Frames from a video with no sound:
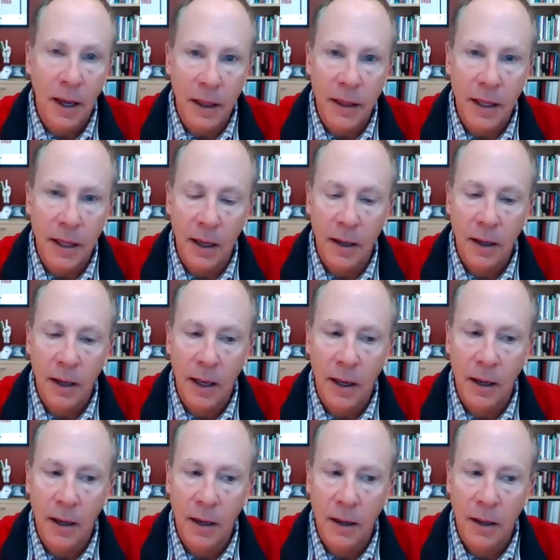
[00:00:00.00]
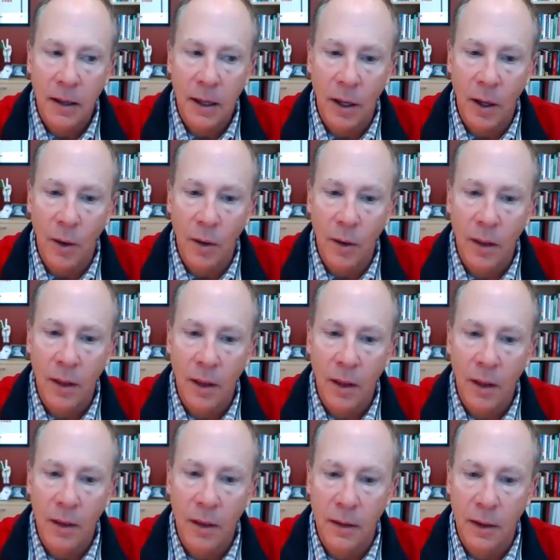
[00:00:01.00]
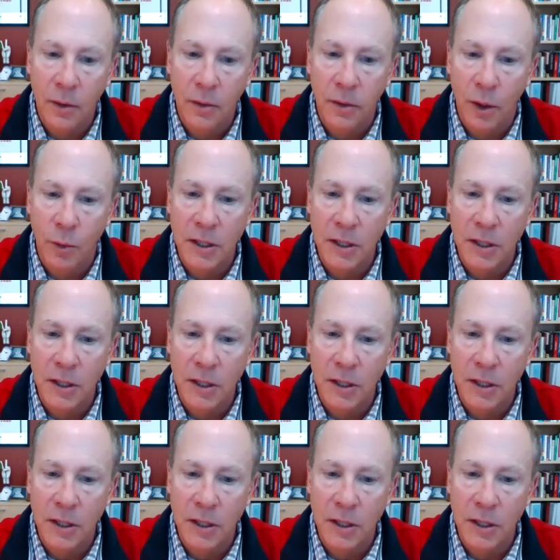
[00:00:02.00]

I think. And, and the